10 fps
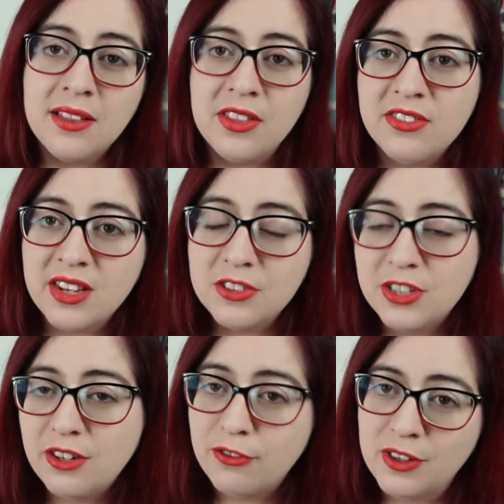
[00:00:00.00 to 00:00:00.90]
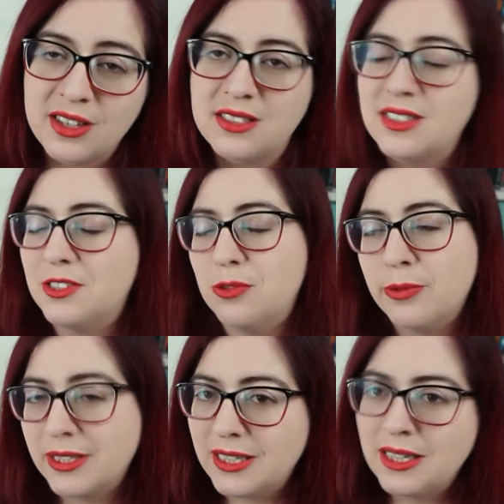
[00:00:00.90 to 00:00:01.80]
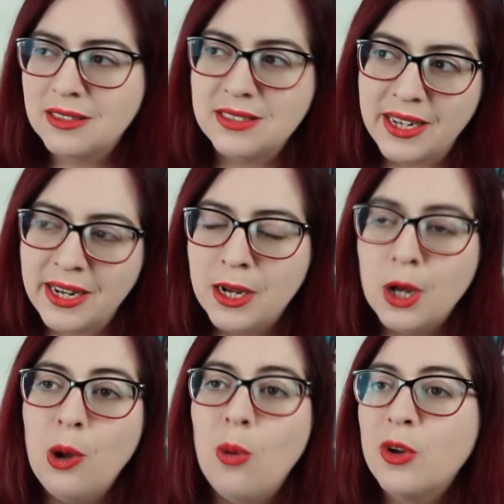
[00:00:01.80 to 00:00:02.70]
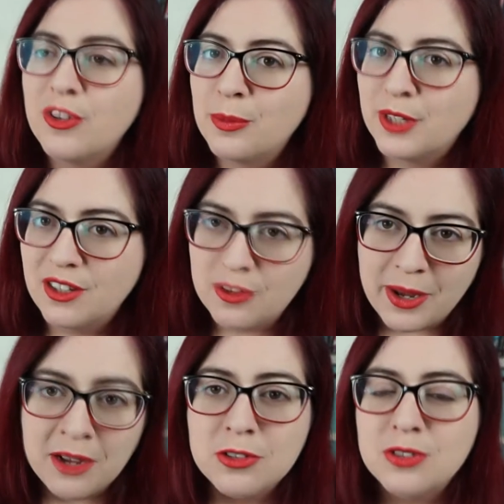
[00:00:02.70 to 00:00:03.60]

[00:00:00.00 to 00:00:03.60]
the sell sheet for this doesn't really say what the book is about,